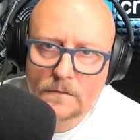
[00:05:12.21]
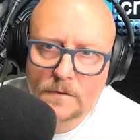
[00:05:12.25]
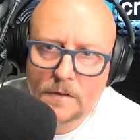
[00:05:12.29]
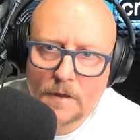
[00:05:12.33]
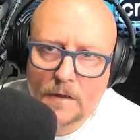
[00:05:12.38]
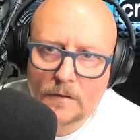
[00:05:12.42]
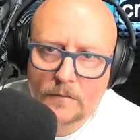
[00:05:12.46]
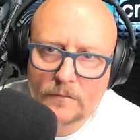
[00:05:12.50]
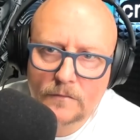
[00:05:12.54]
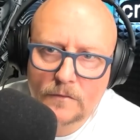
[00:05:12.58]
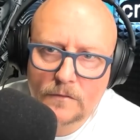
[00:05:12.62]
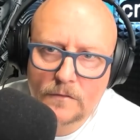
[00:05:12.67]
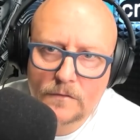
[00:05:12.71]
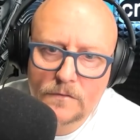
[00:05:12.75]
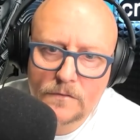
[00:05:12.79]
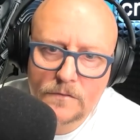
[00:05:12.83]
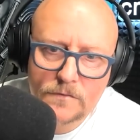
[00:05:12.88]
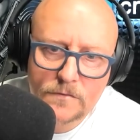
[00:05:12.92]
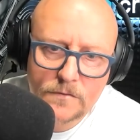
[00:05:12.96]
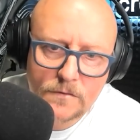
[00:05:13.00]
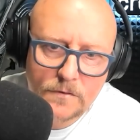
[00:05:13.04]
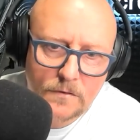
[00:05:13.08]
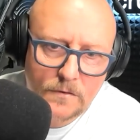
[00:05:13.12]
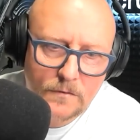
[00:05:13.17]
the
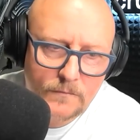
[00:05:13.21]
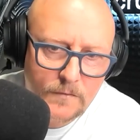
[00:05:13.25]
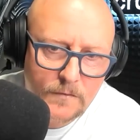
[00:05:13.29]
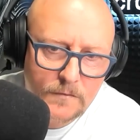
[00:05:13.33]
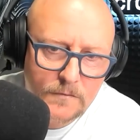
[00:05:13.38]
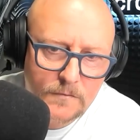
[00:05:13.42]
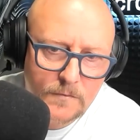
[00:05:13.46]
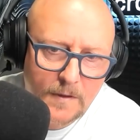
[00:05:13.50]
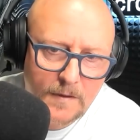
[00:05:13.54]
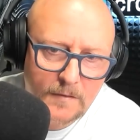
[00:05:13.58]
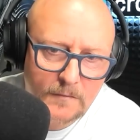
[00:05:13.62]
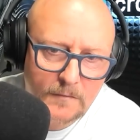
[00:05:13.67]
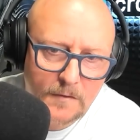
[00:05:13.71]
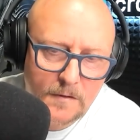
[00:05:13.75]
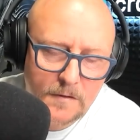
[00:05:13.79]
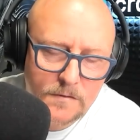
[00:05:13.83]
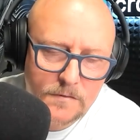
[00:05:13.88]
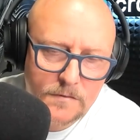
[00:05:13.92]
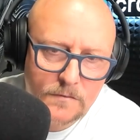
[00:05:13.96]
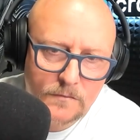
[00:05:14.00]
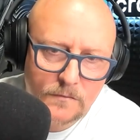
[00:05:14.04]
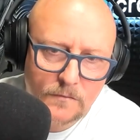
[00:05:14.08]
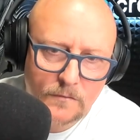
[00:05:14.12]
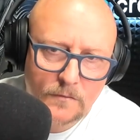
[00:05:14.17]
execution of your
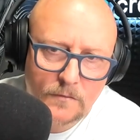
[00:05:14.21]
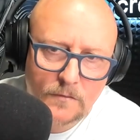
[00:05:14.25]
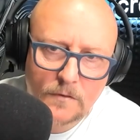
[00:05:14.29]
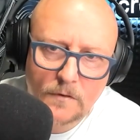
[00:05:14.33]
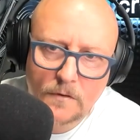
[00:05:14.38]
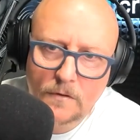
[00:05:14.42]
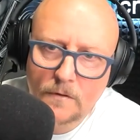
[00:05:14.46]
translations?